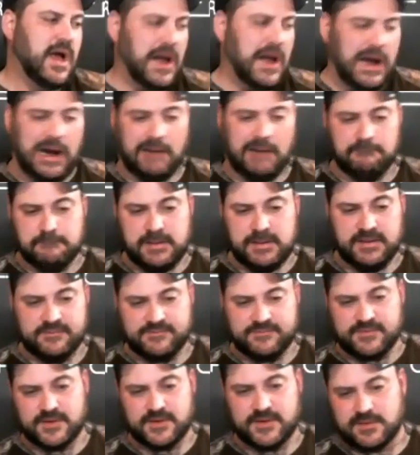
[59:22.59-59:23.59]
But
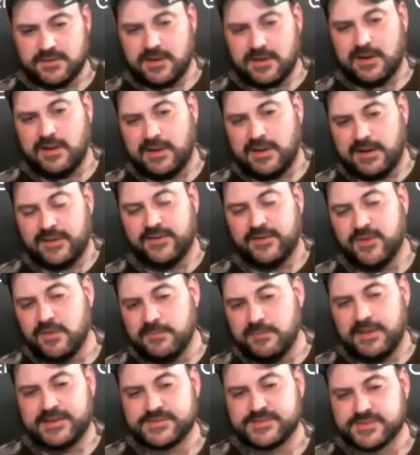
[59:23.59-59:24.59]
for a lot of the new
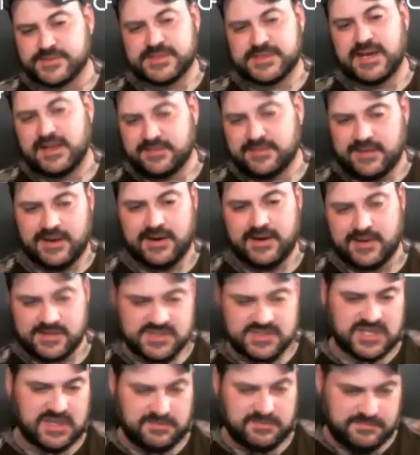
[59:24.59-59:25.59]
mixers out there, a
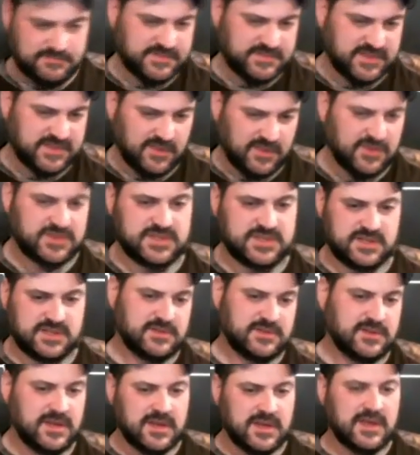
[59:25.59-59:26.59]
cheap
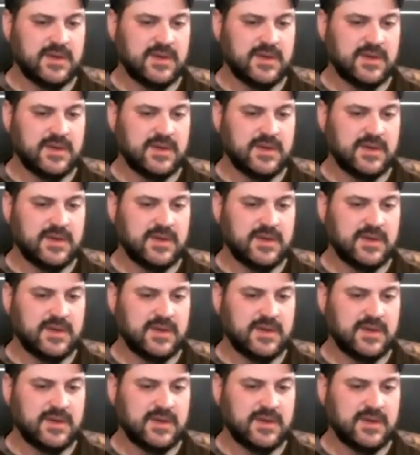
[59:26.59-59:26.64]
solution,